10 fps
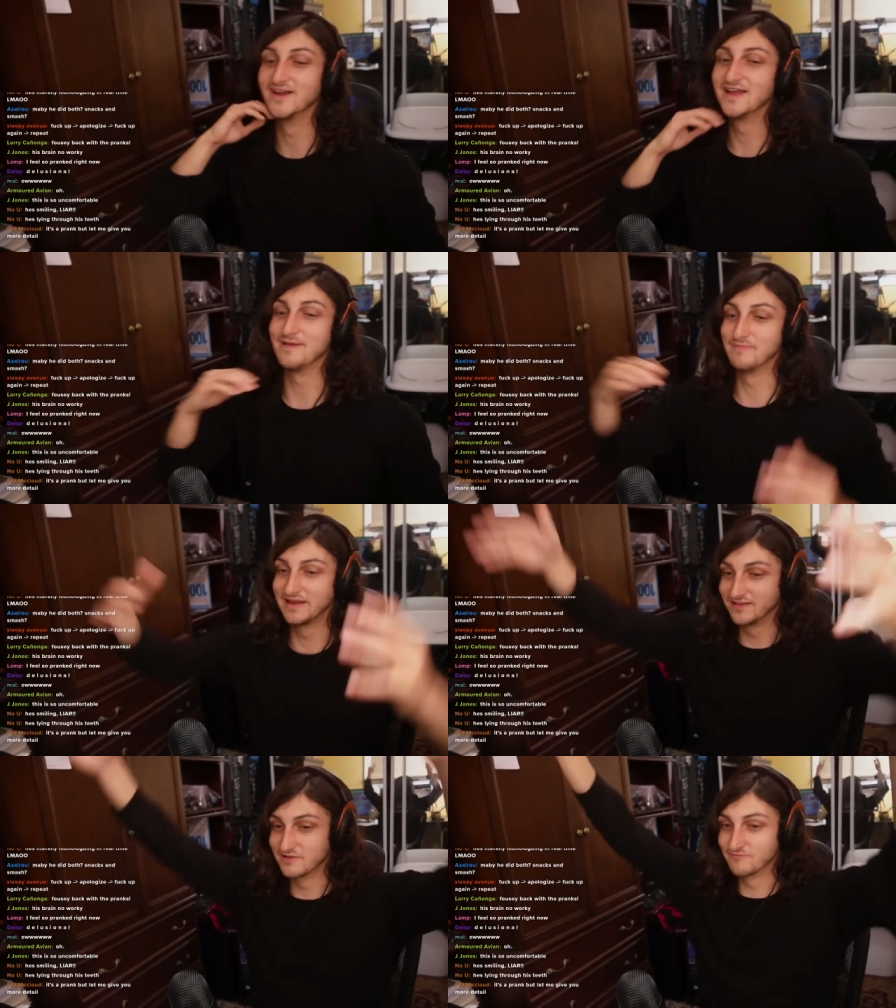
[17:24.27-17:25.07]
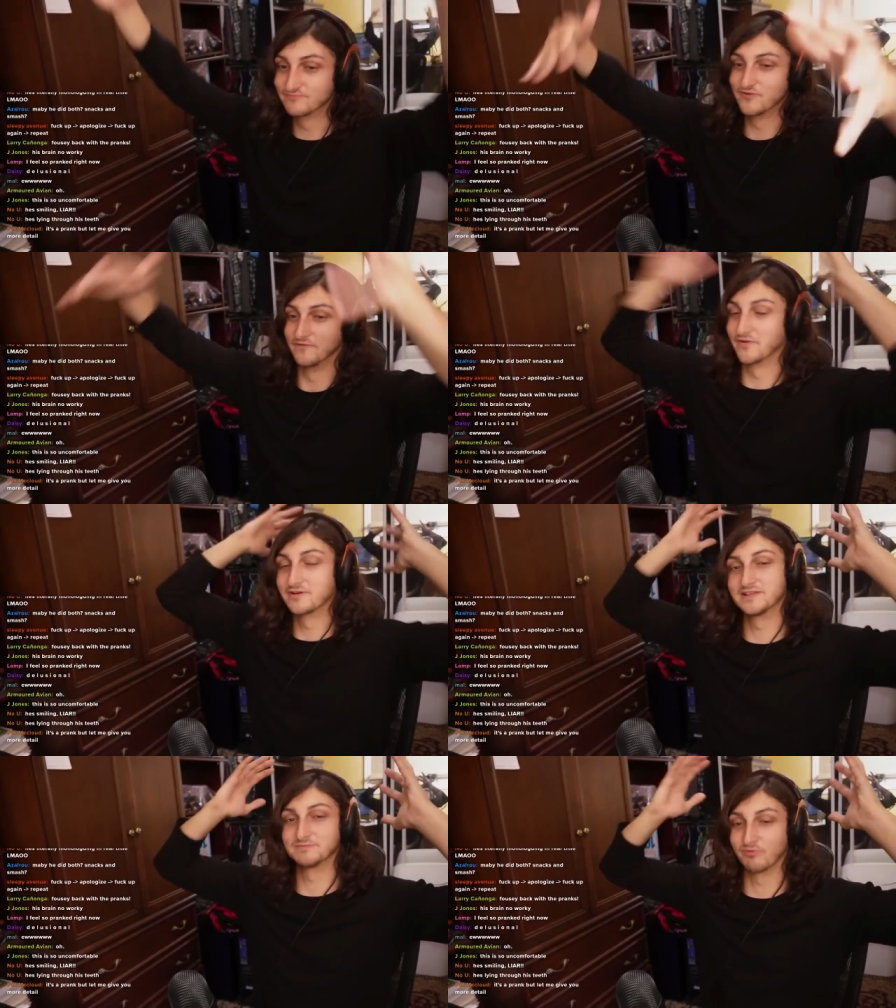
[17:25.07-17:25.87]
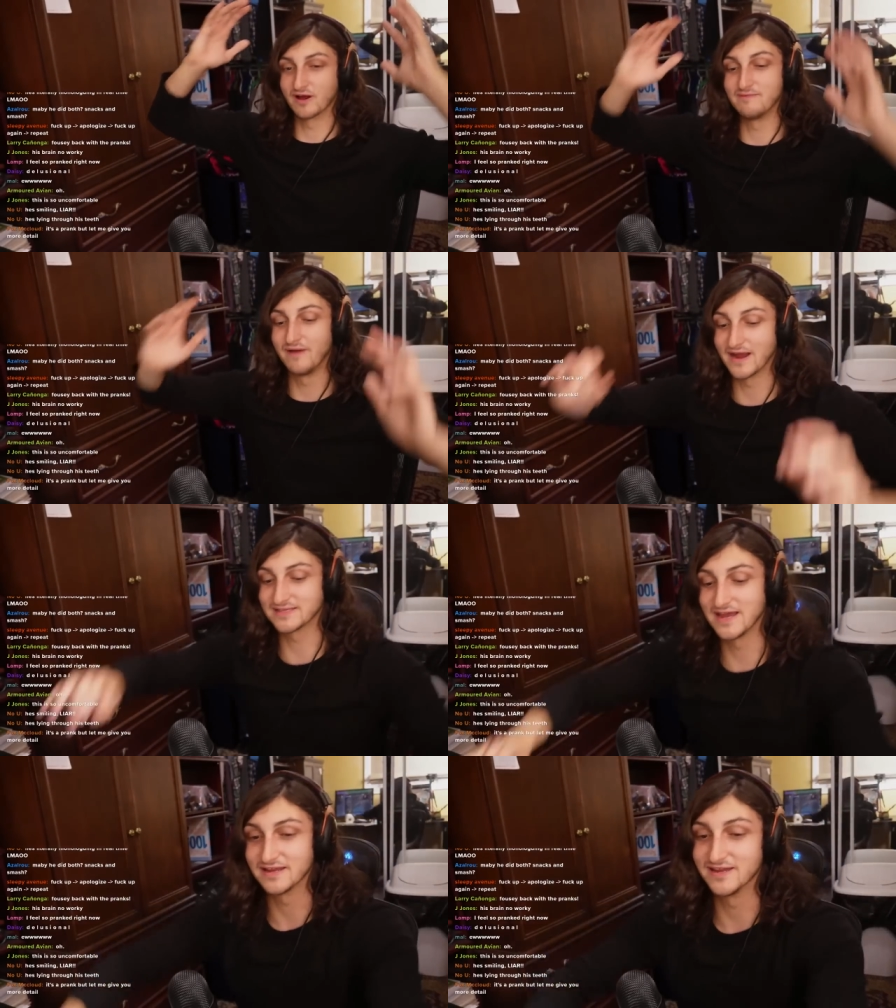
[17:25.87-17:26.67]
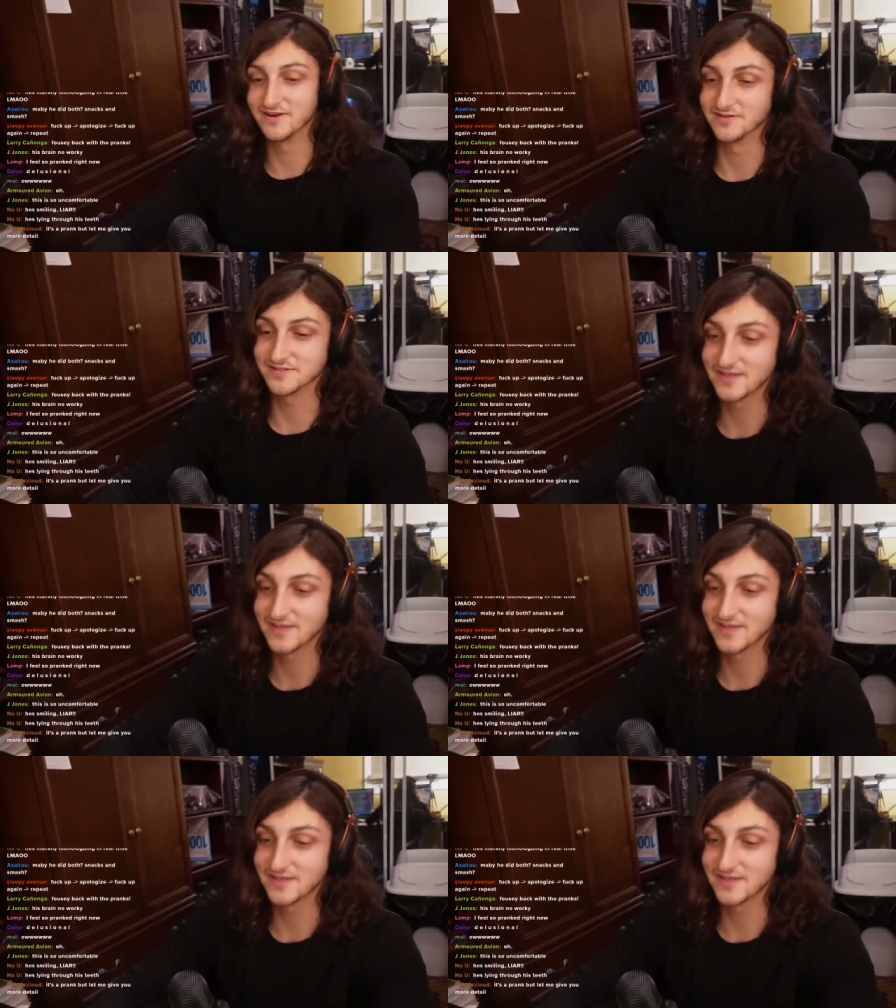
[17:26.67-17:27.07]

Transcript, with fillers: Immediately reverted his brain back 10 years.